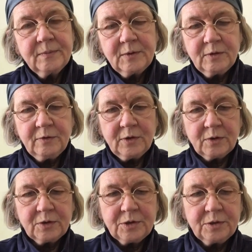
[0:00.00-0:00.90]
The
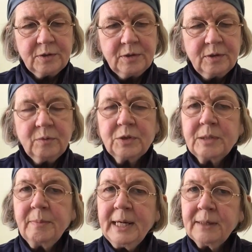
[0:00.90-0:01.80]
fox? What
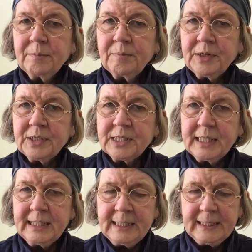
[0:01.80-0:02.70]
about Brother
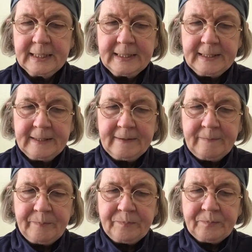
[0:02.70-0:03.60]
Said?
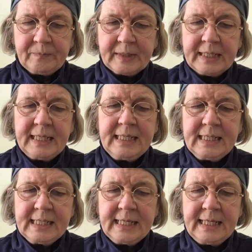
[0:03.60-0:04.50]

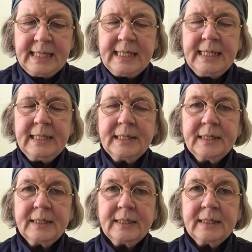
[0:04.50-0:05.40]
Is he,
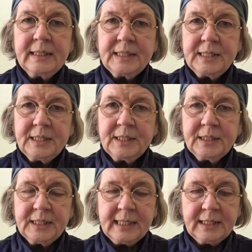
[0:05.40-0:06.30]
as it
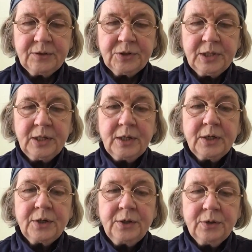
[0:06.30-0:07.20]
turns out,
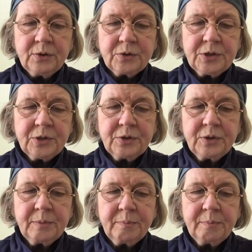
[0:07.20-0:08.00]
not the